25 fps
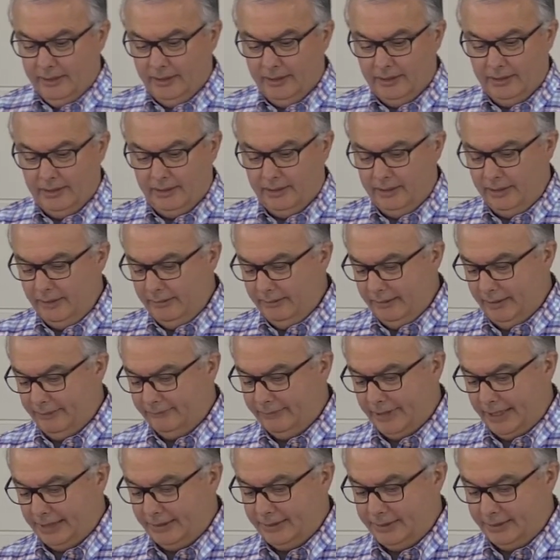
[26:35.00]
I have
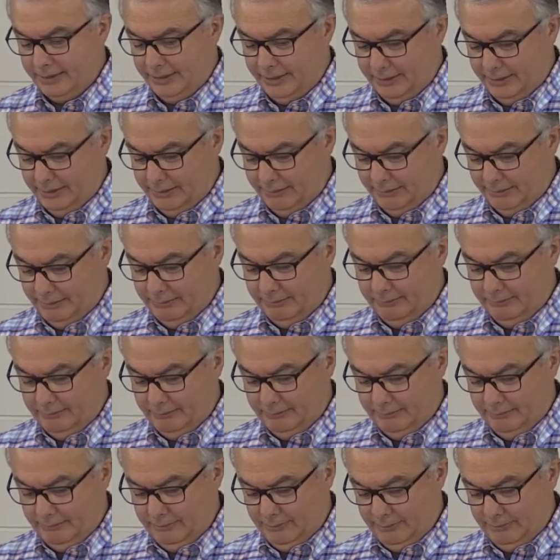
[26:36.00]
actually
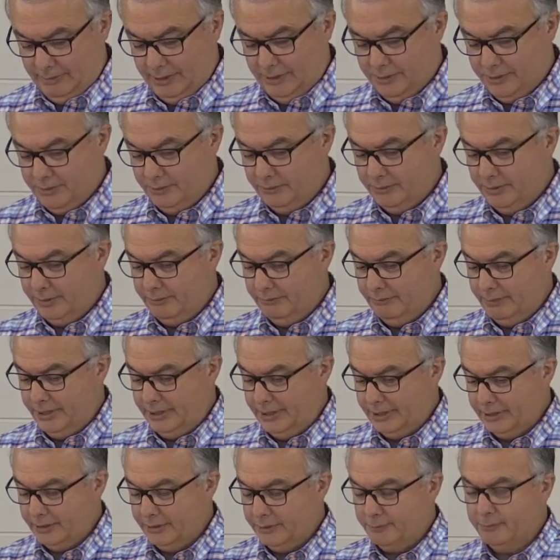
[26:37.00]
enjoyed
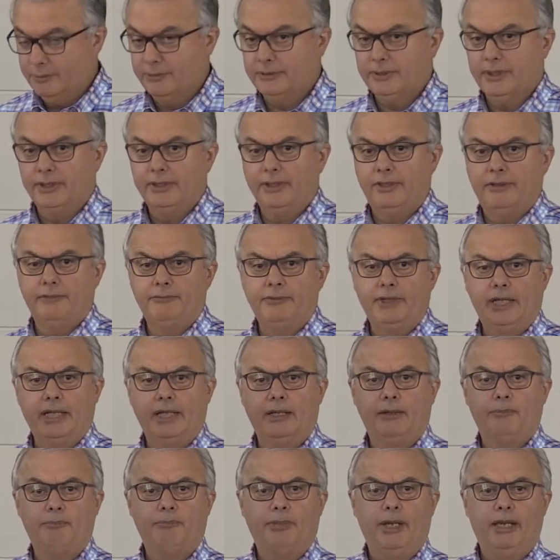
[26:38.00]
reading this book. I've done
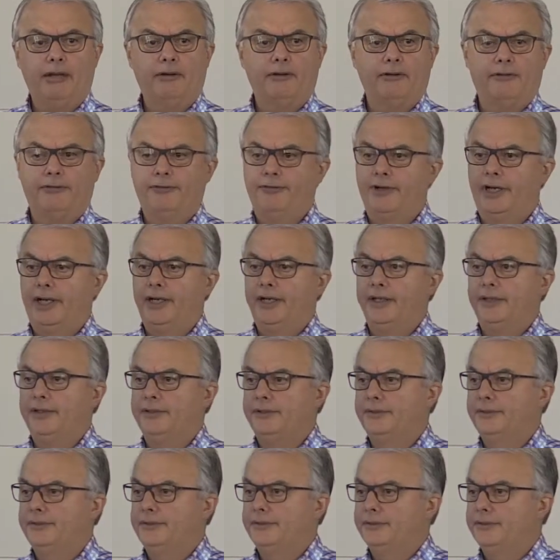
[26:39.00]
a
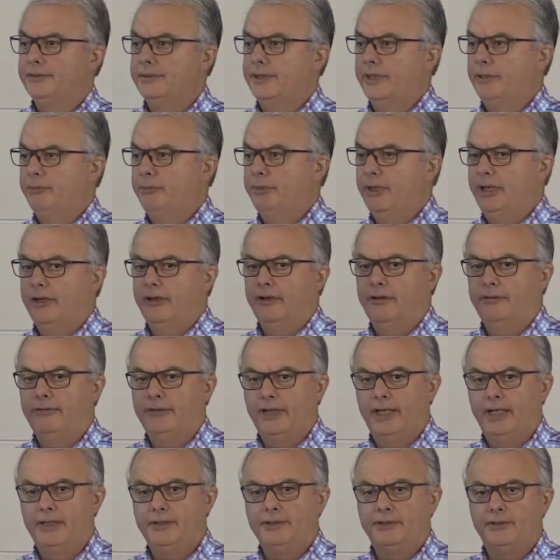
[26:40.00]
paraphrase.
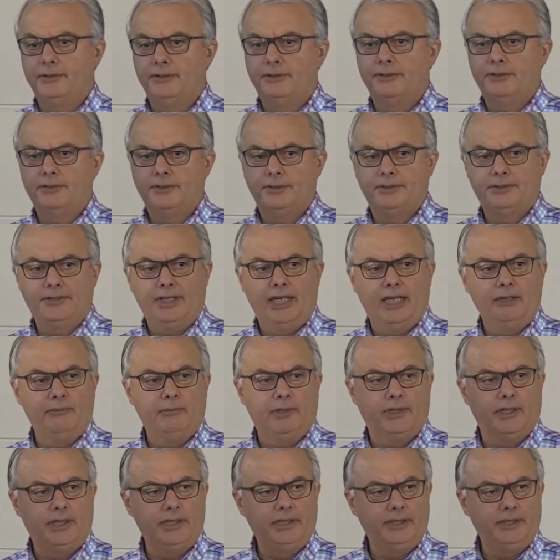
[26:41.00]
Paraphrase is the same
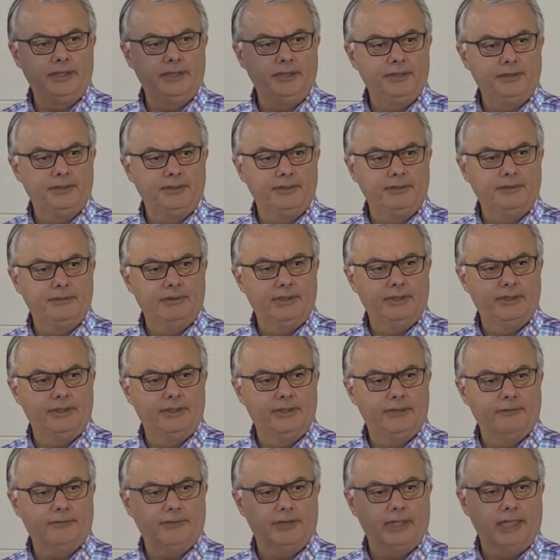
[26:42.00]
ideas in
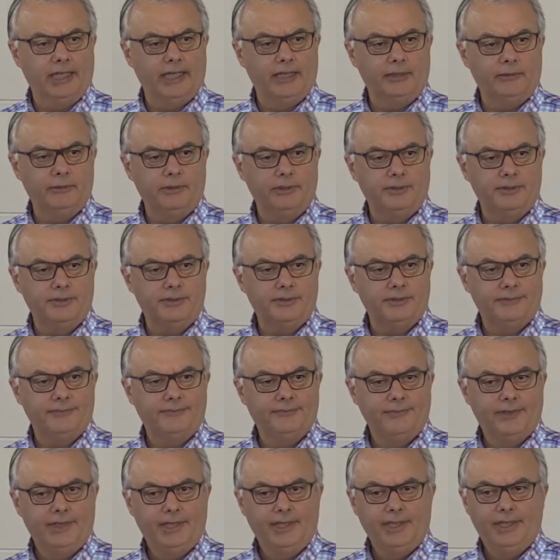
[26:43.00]
different language.
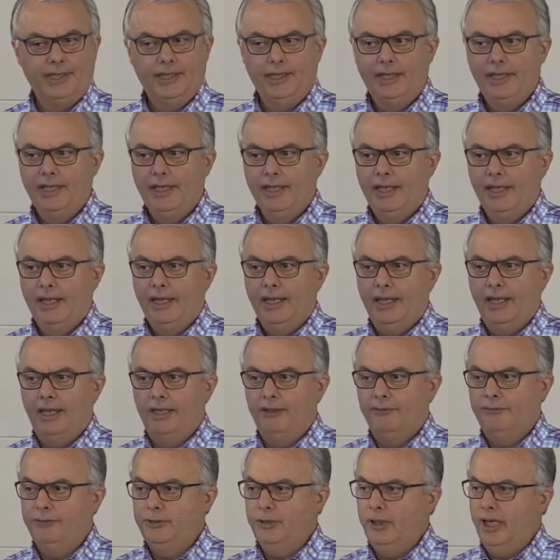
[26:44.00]
And
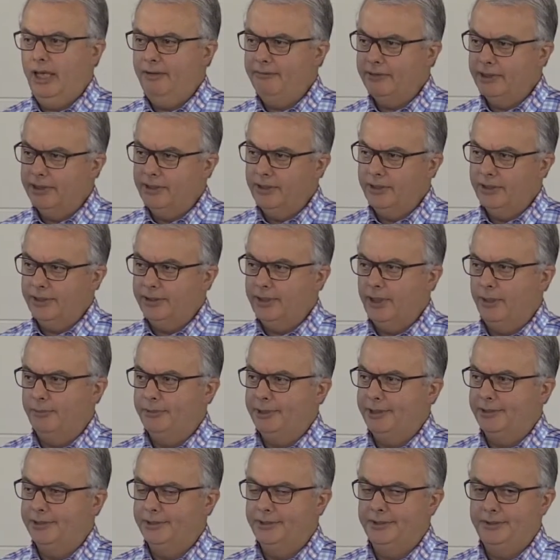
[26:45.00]
if you haven't got a
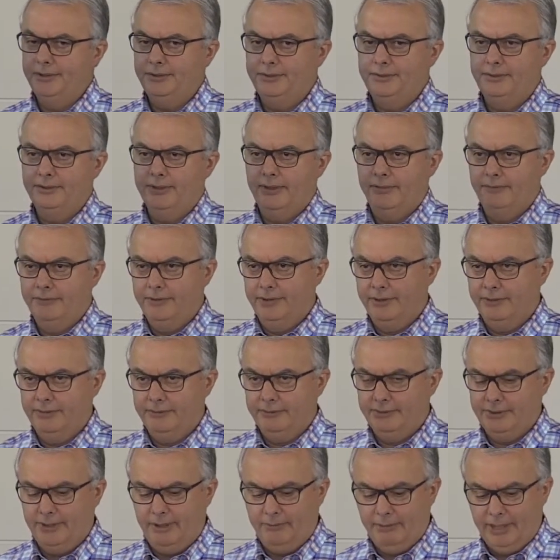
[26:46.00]
copy of this, I've got
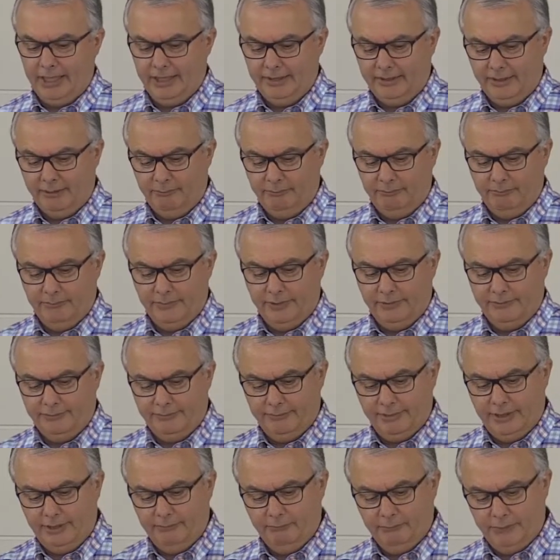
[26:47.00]
some out
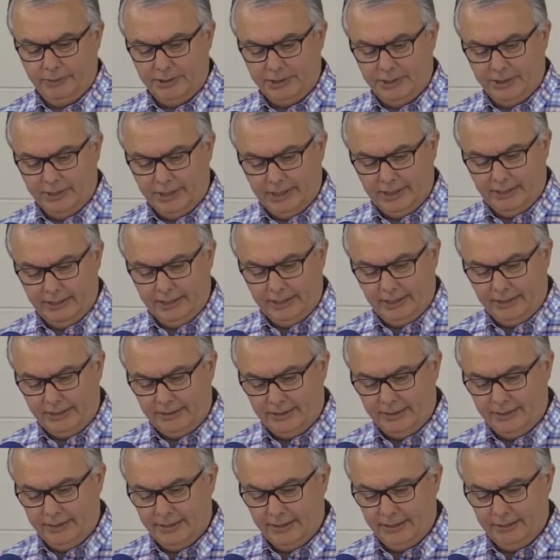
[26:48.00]
which you can
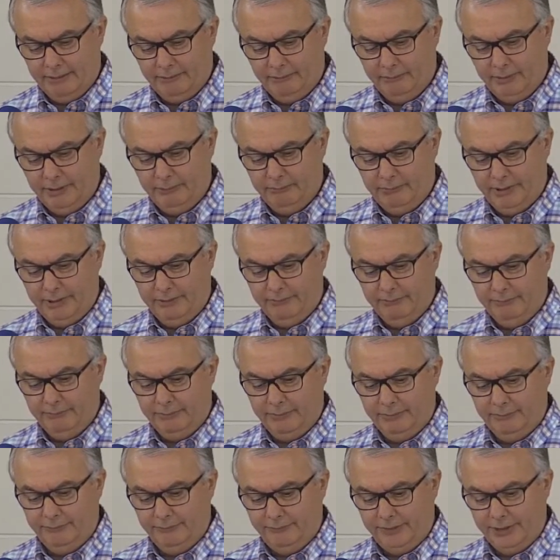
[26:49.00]
get when
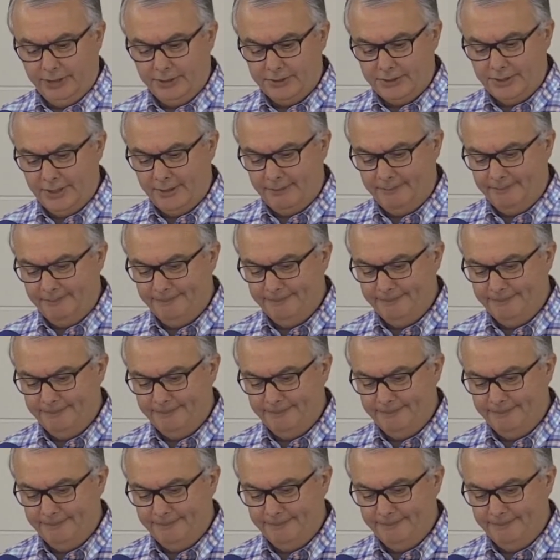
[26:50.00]
we finish up.